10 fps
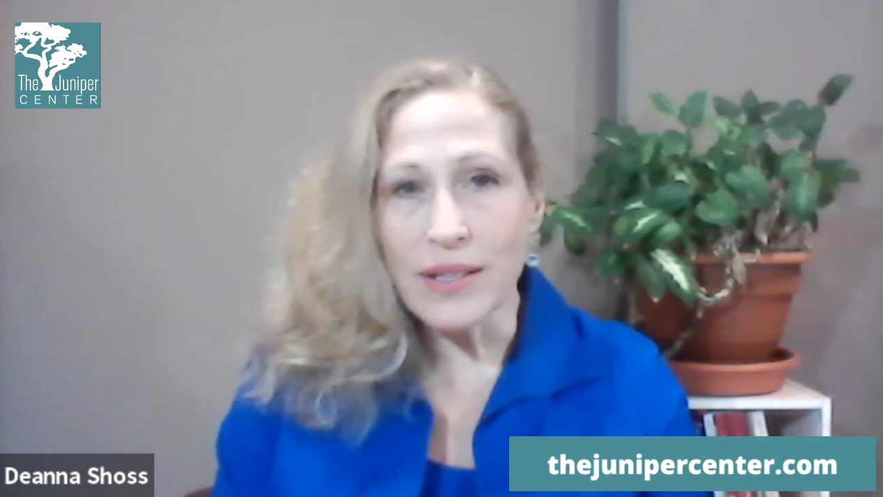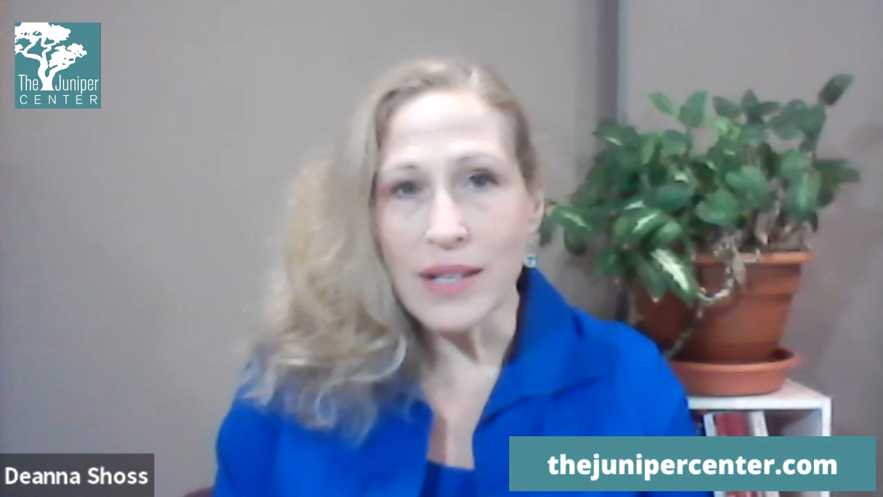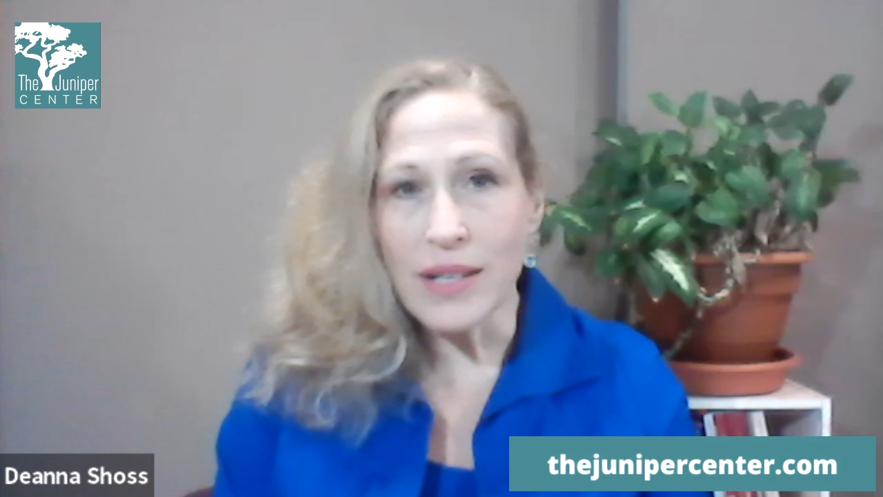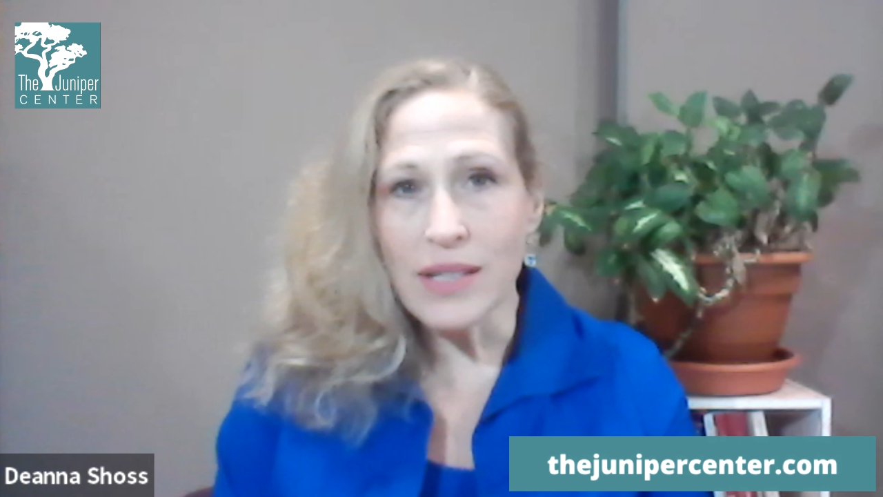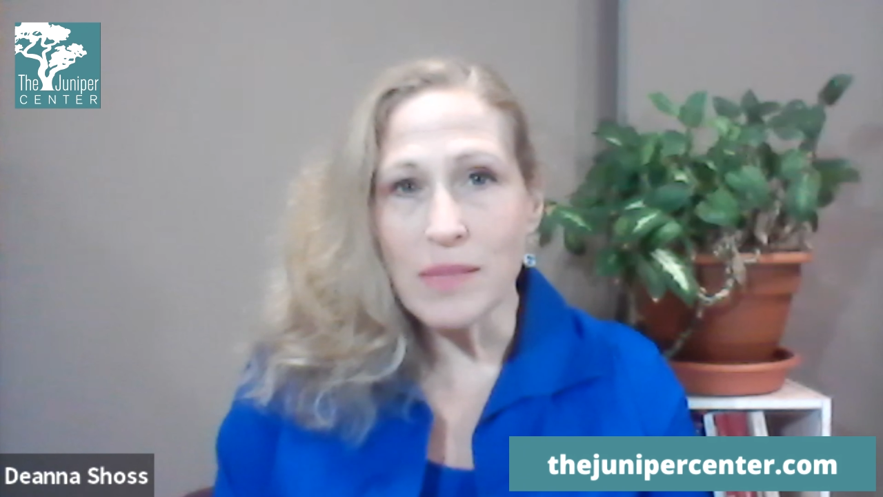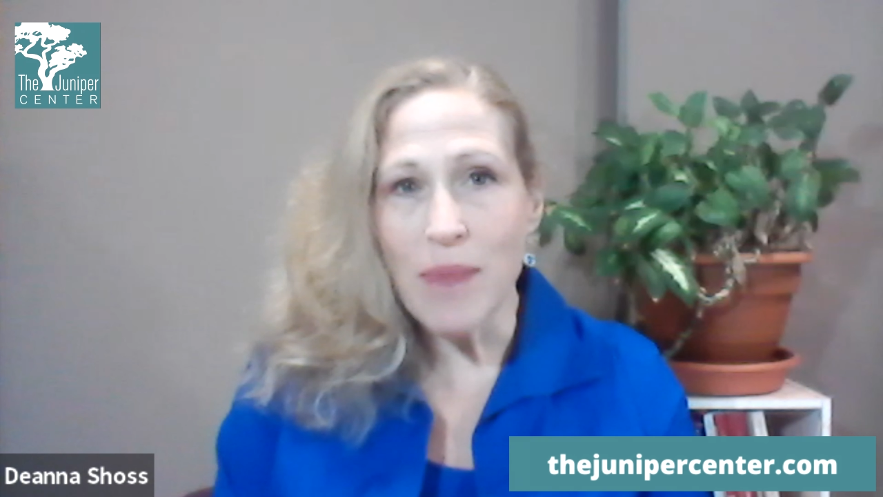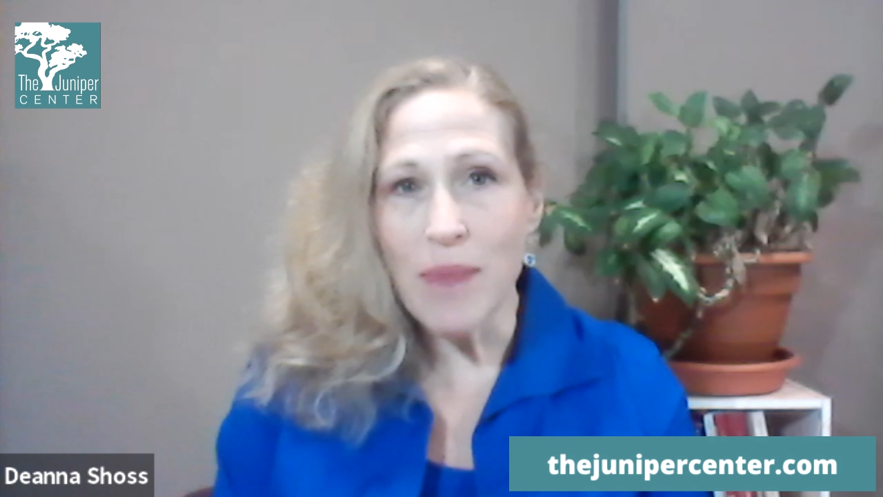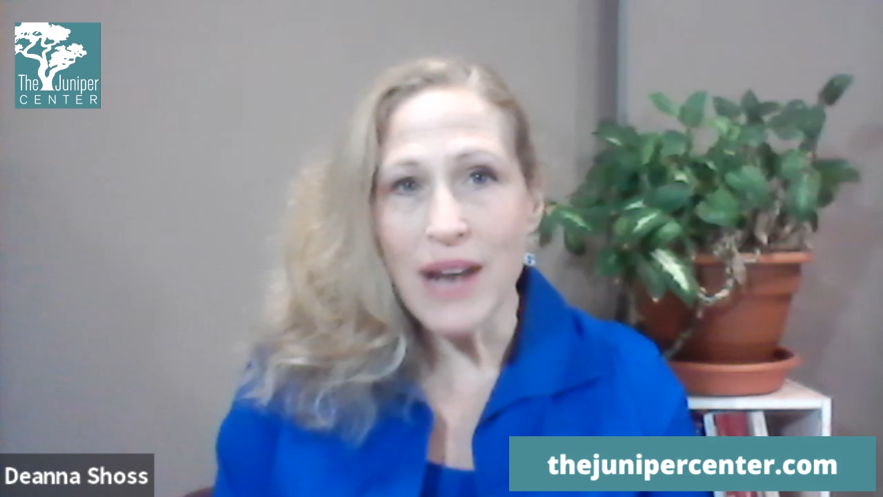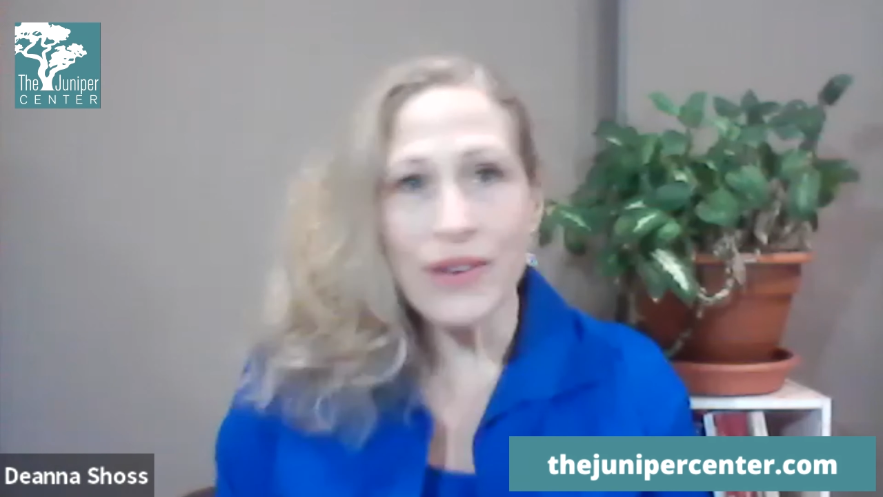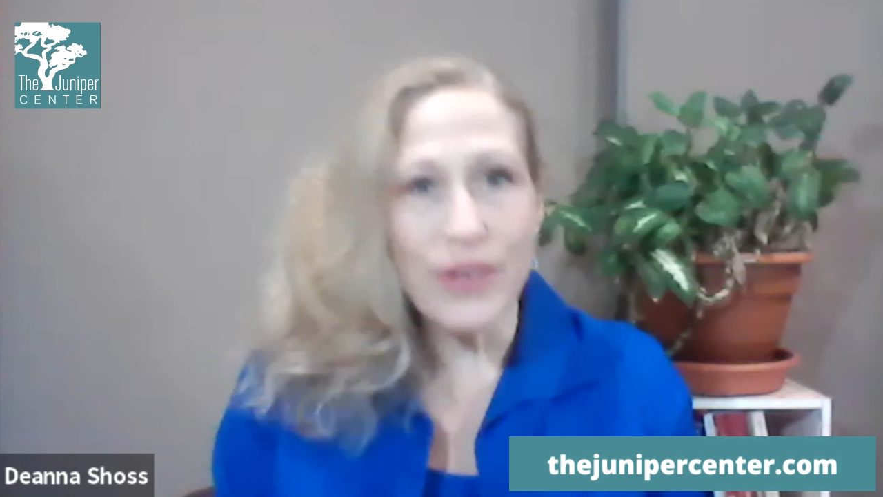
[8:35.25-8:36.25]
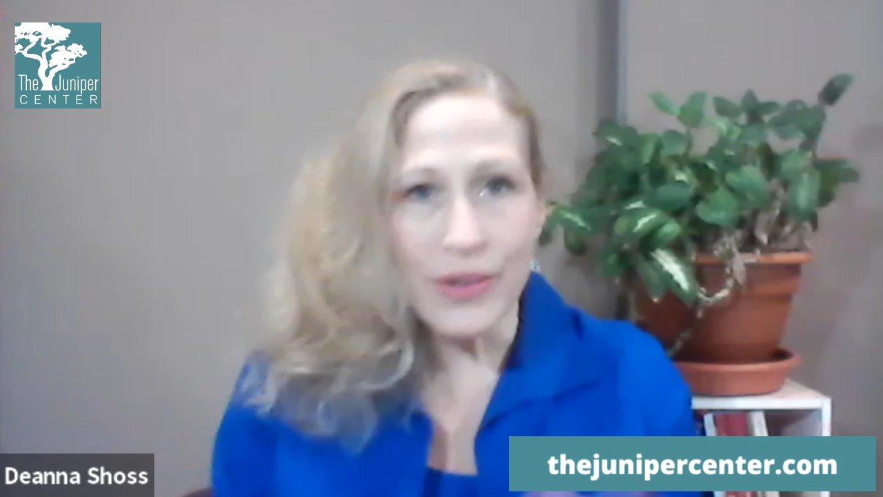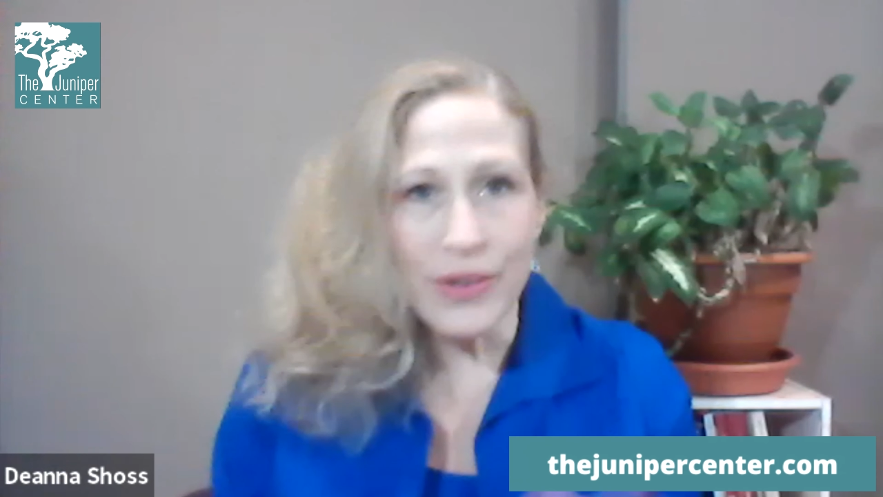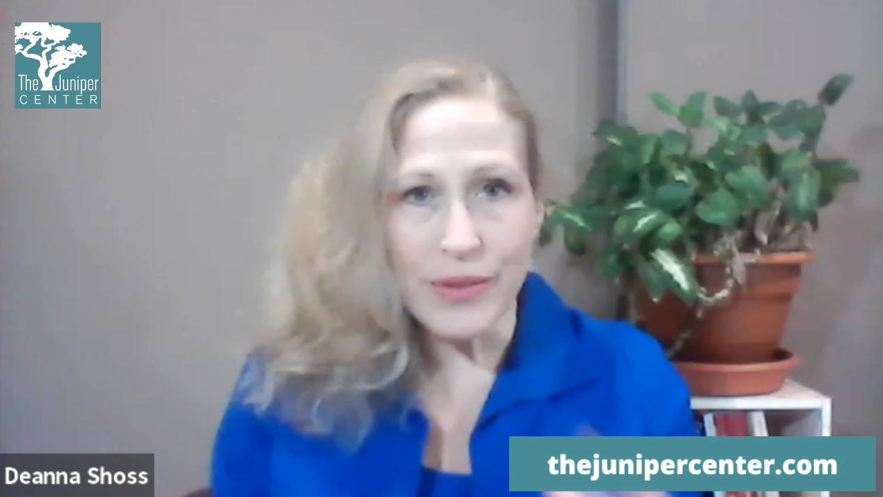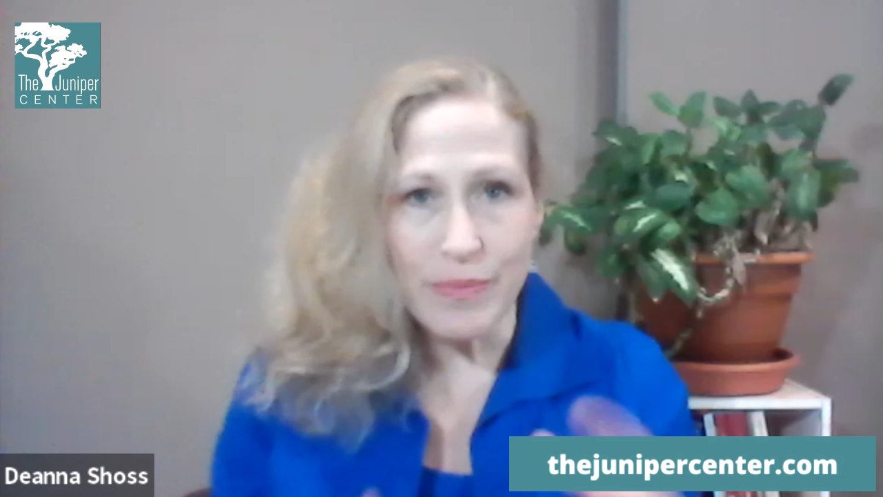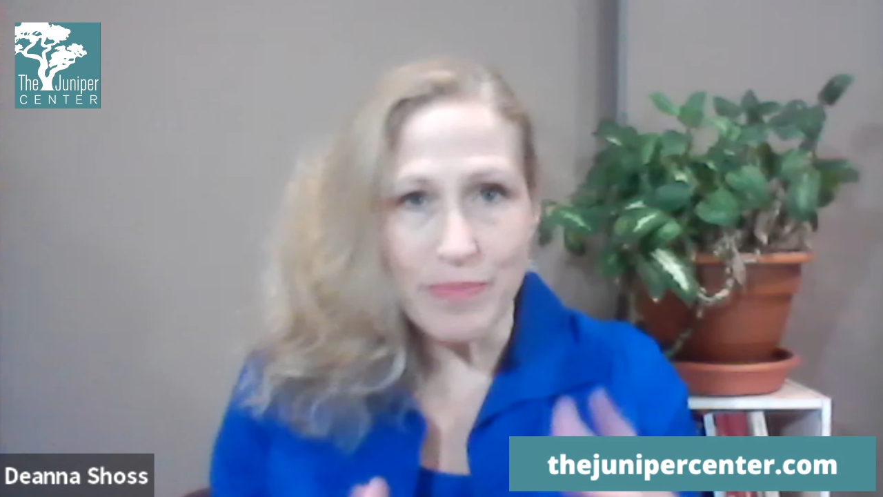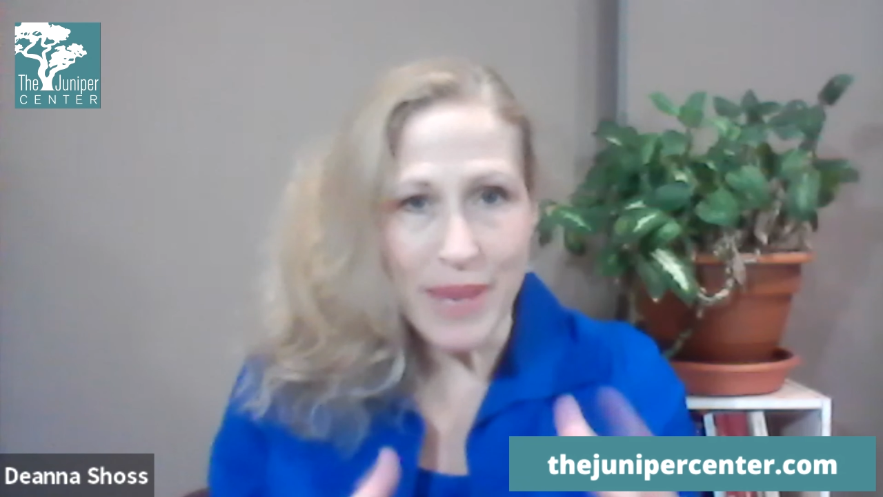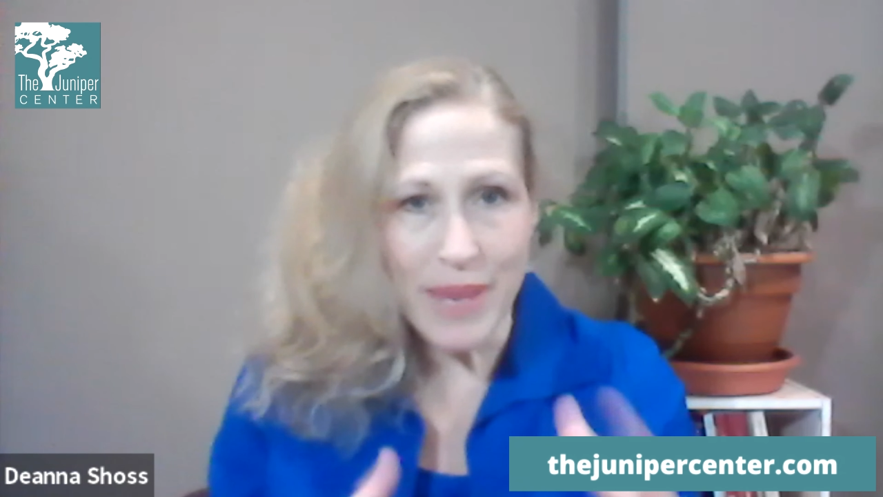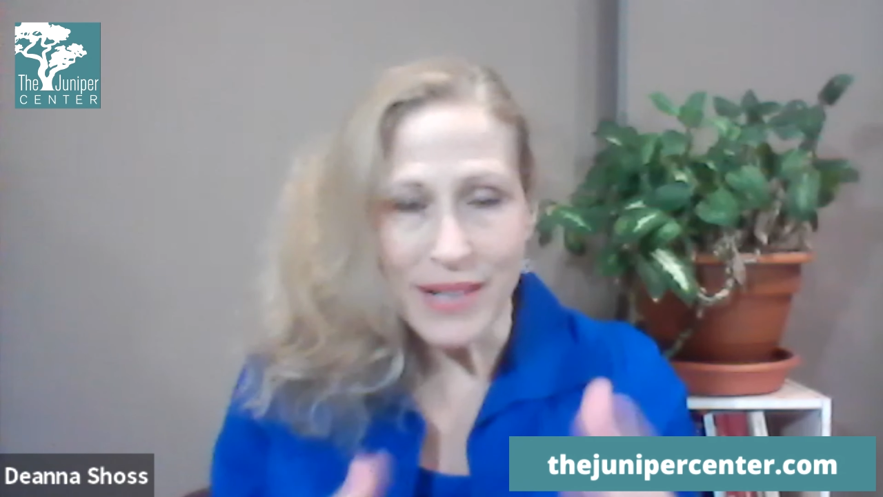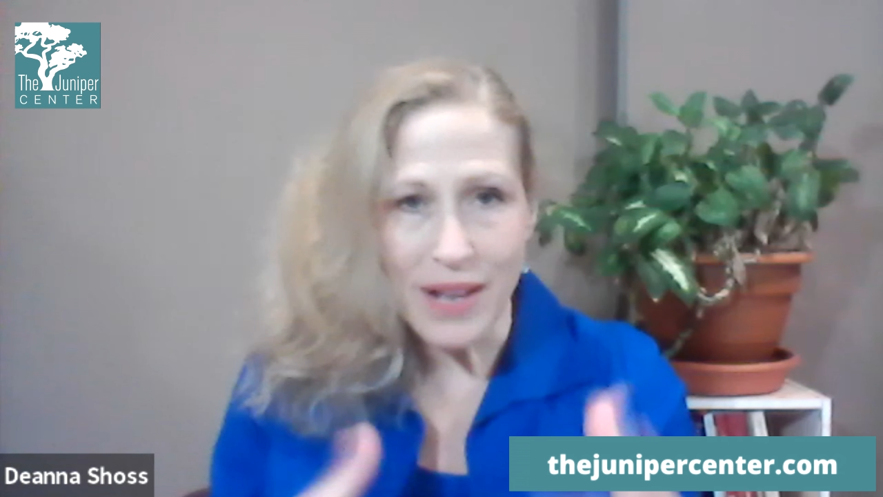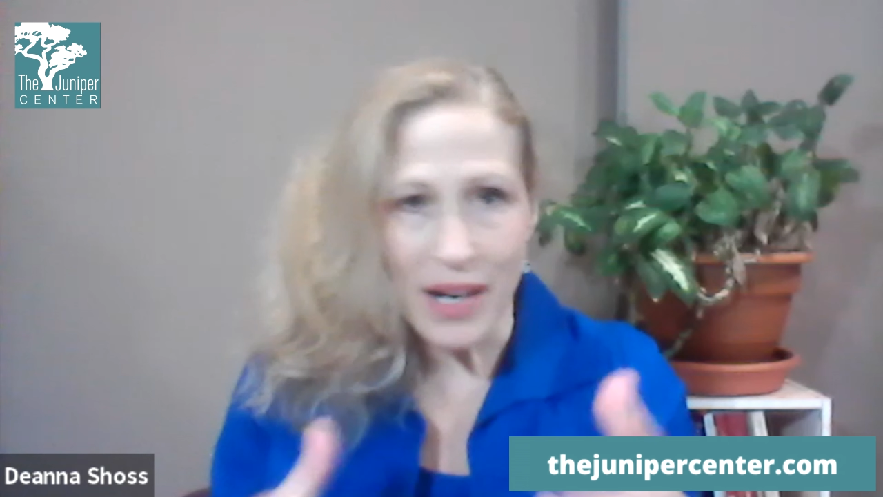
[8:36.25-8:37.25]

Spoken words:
inspired or based on,